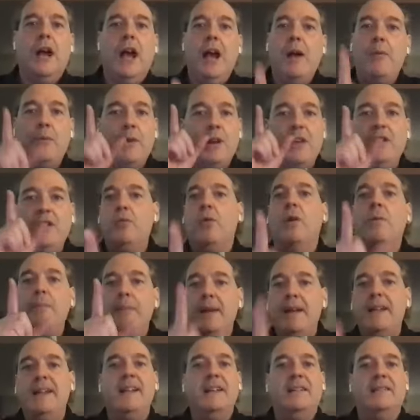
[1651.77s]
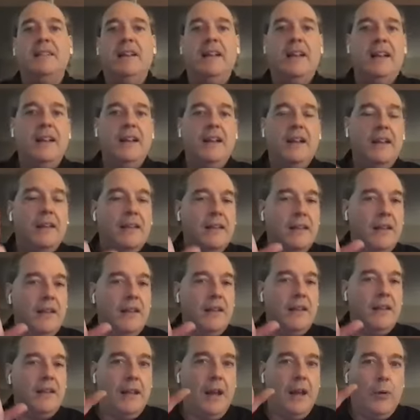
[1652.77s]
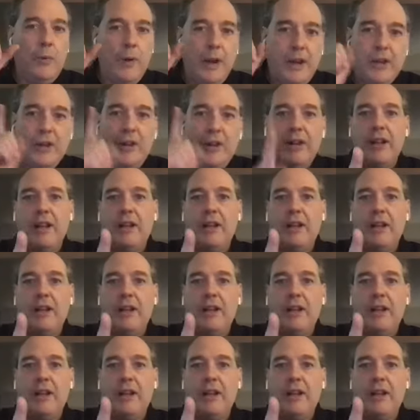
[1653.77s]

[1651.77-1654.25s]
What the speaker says: and we knew immediately that we could